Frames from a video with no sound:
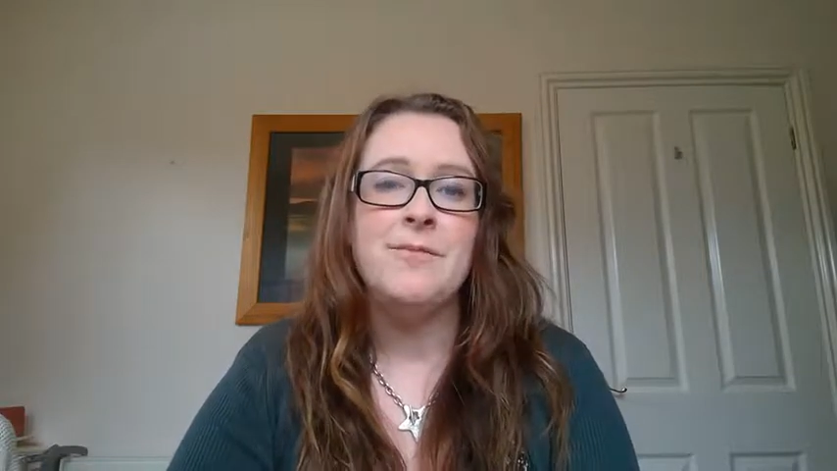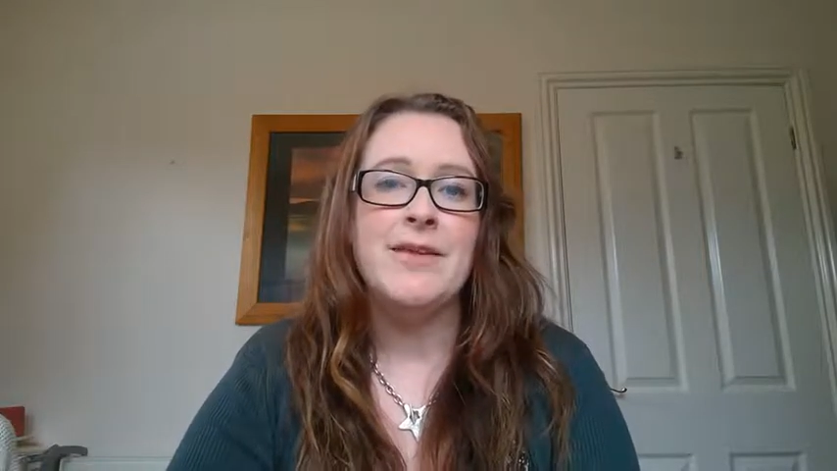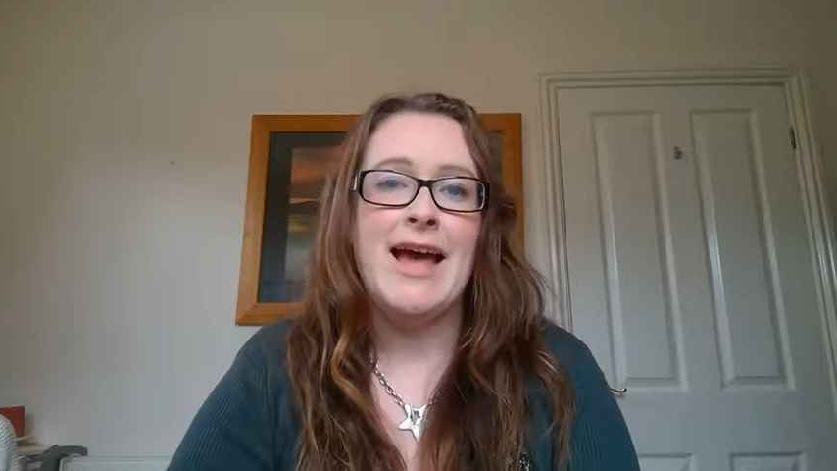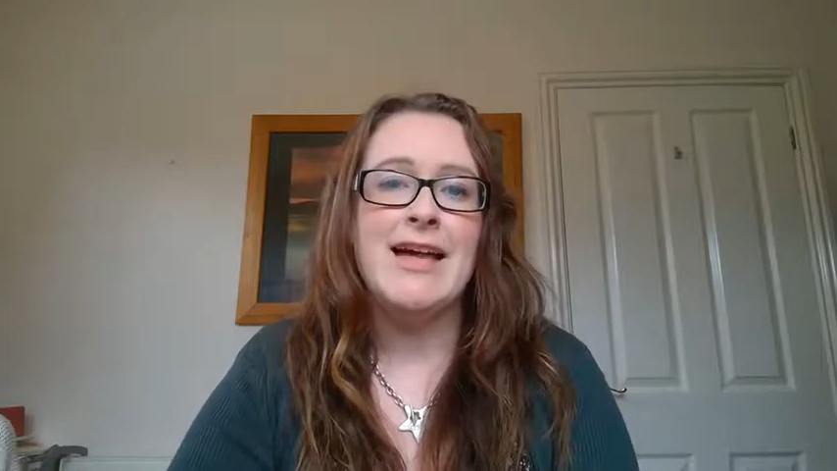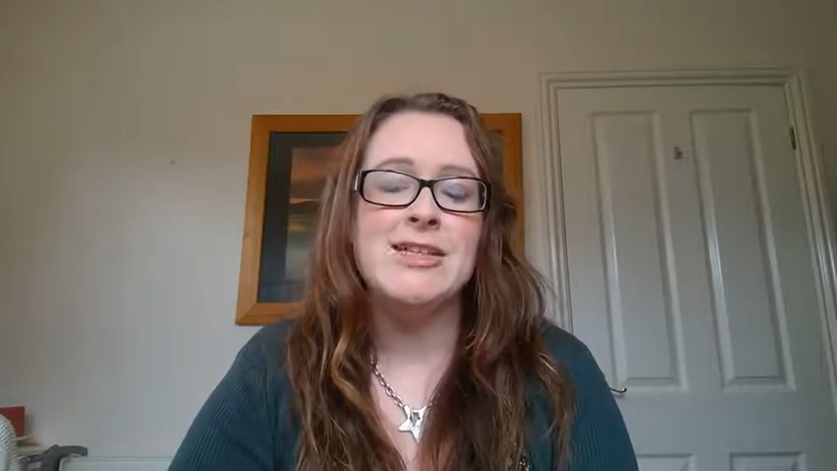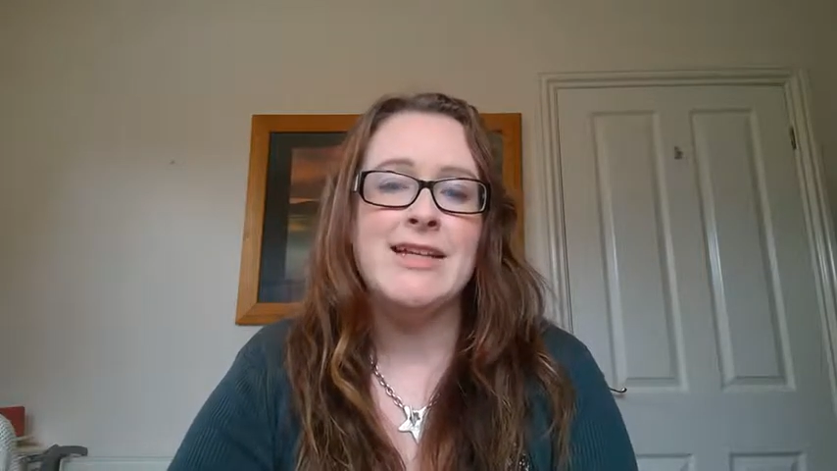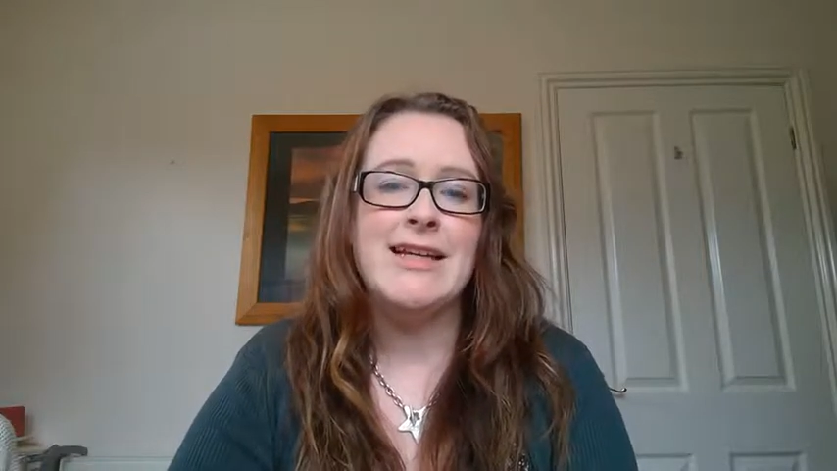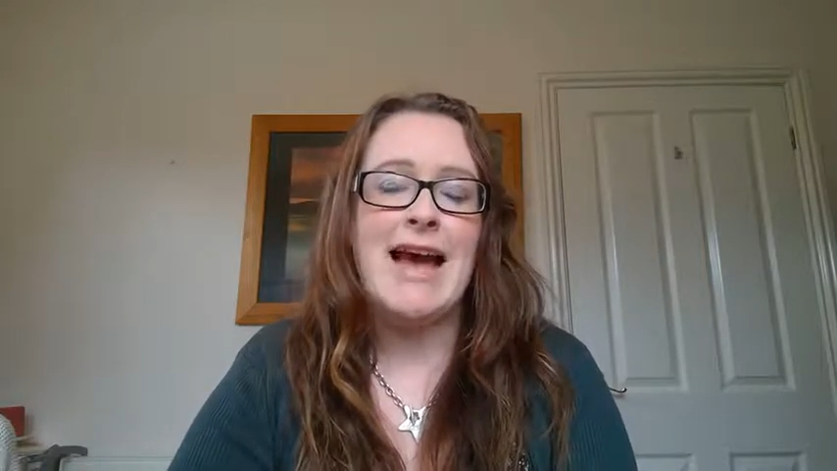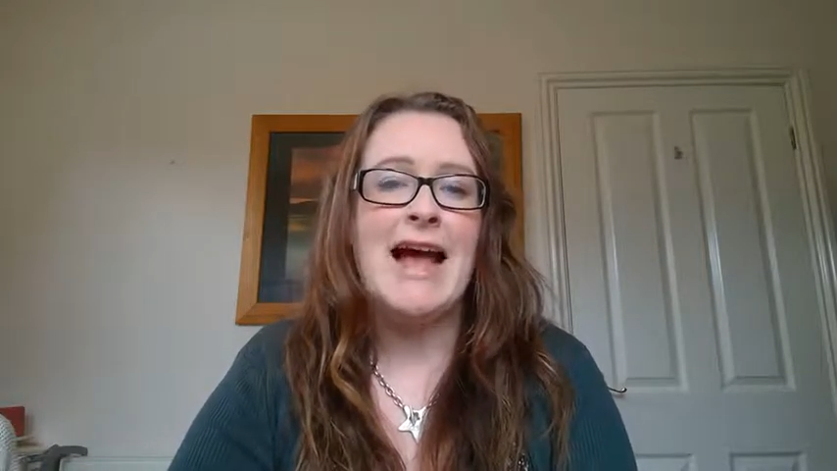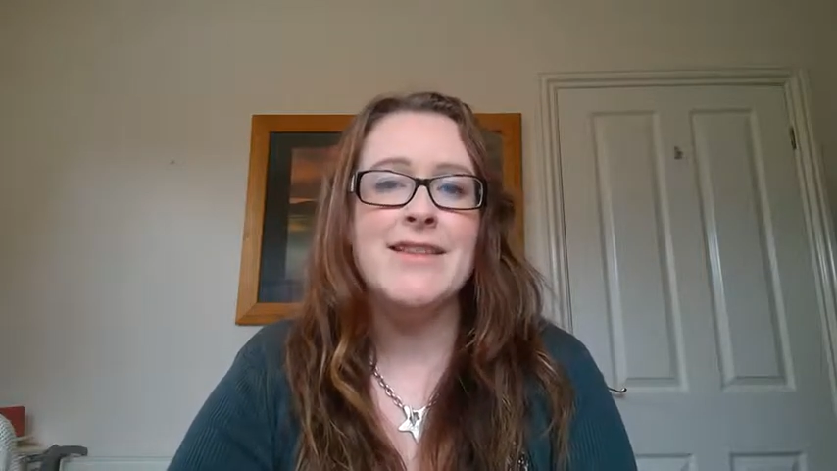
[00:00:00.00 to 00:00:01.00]

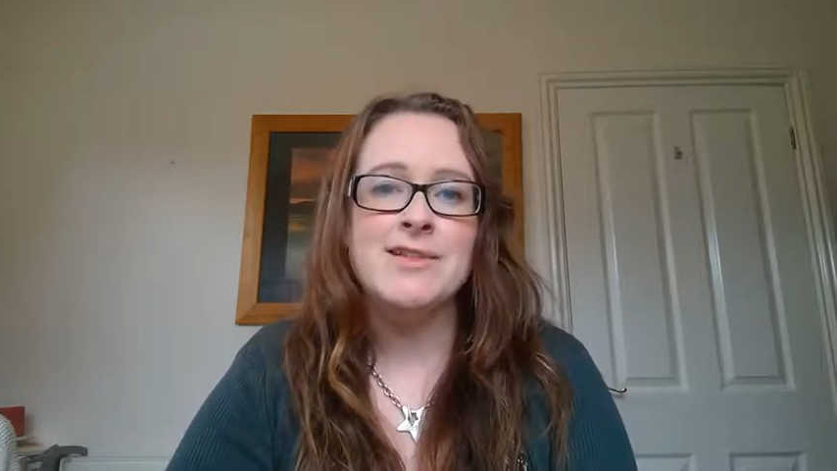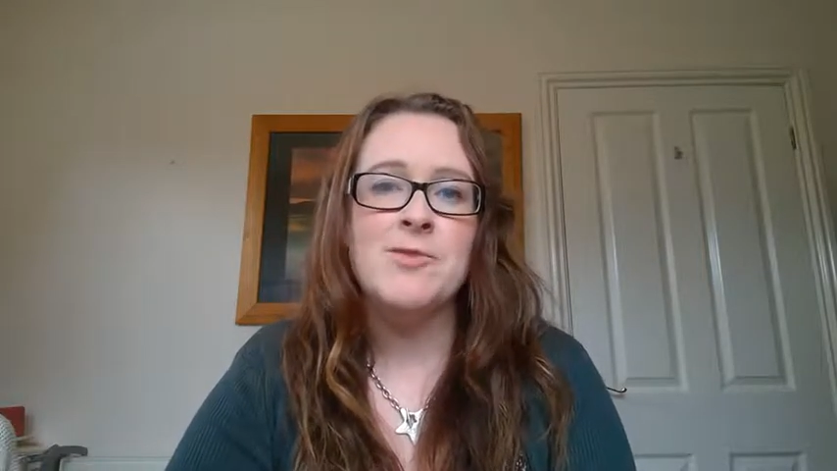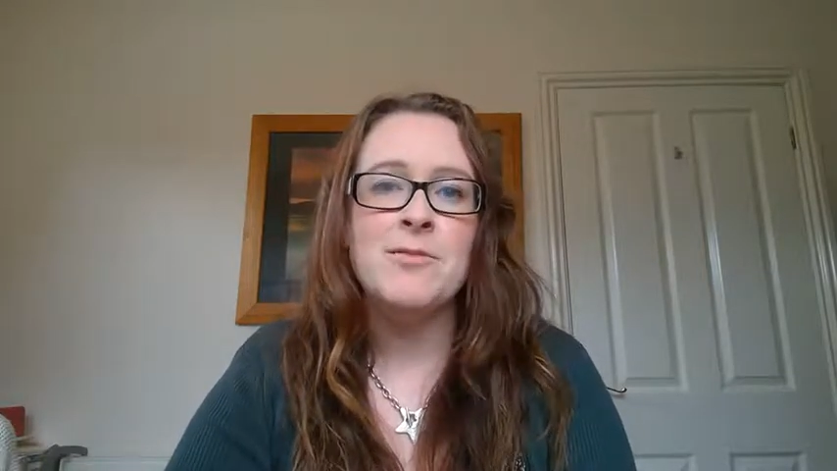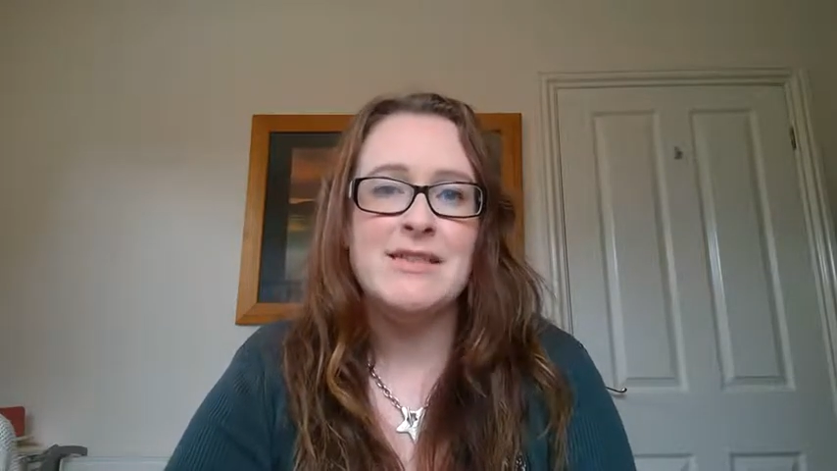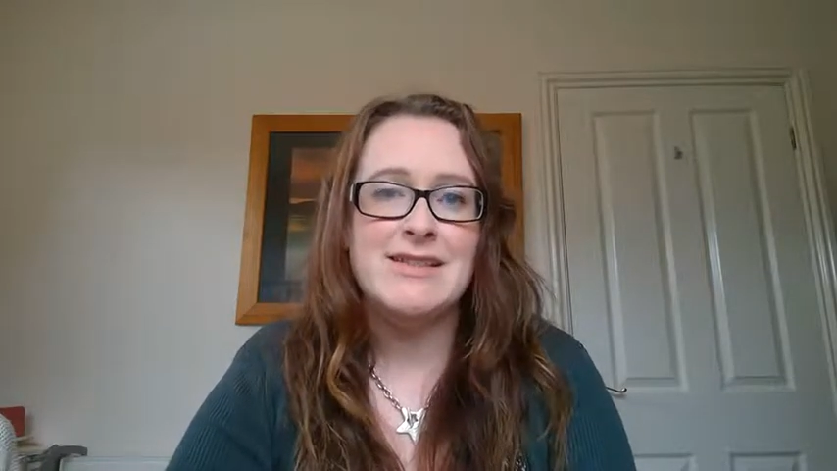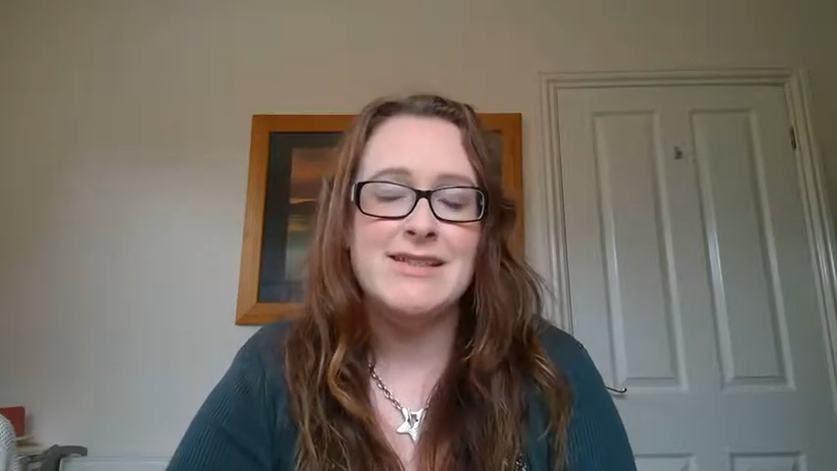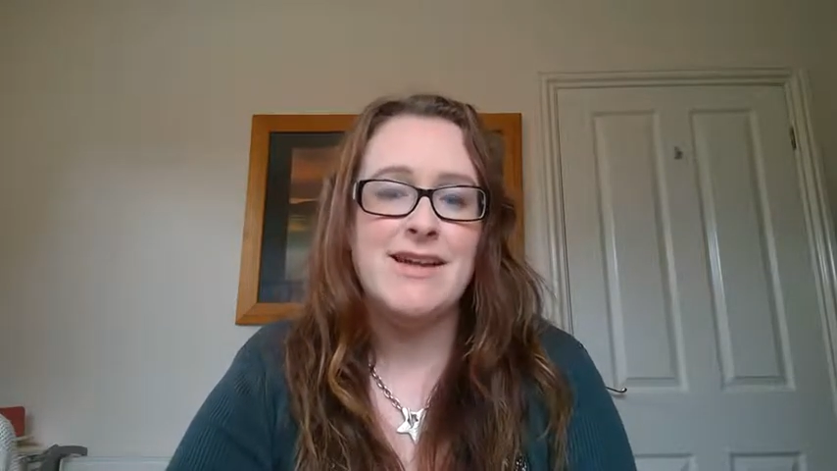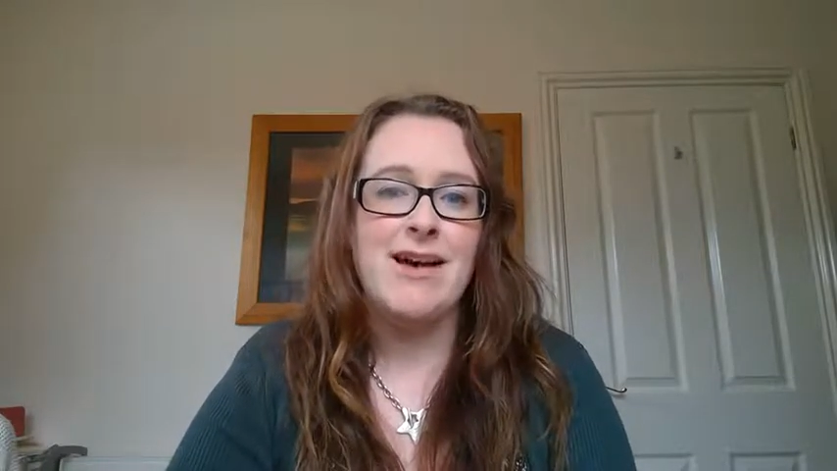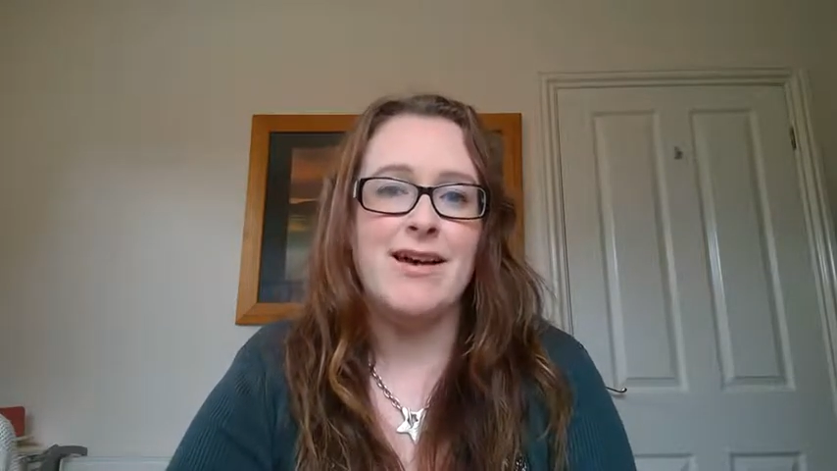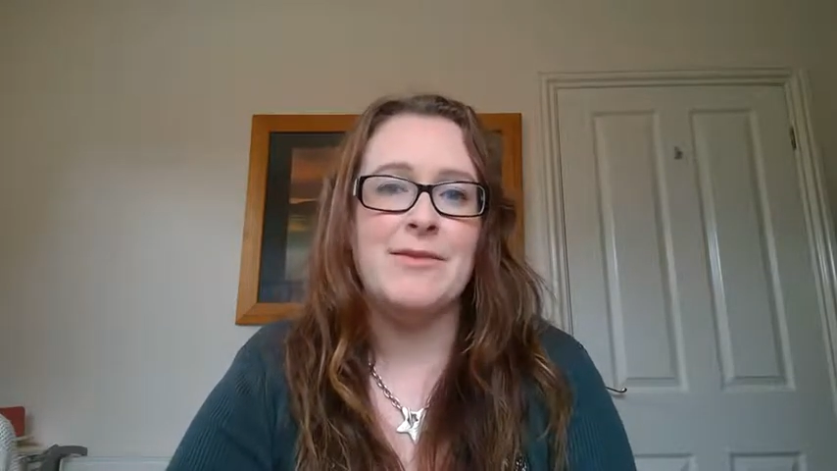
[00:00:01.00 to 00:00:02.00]
actually, at this moment in
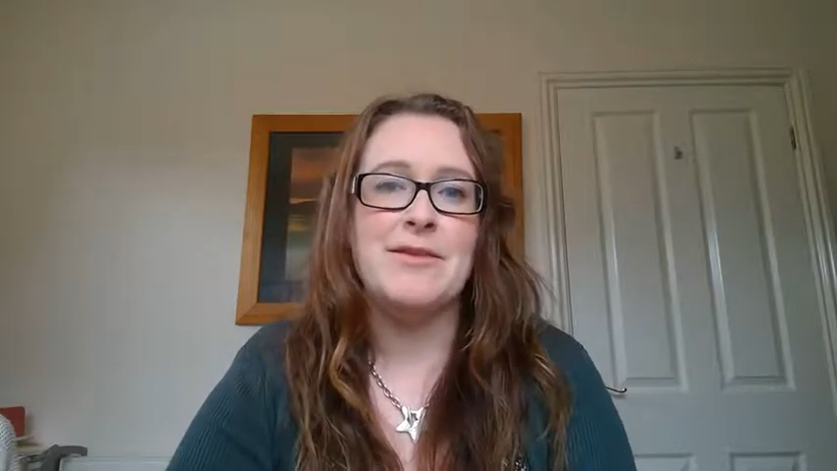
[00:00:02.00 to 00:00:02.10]
time,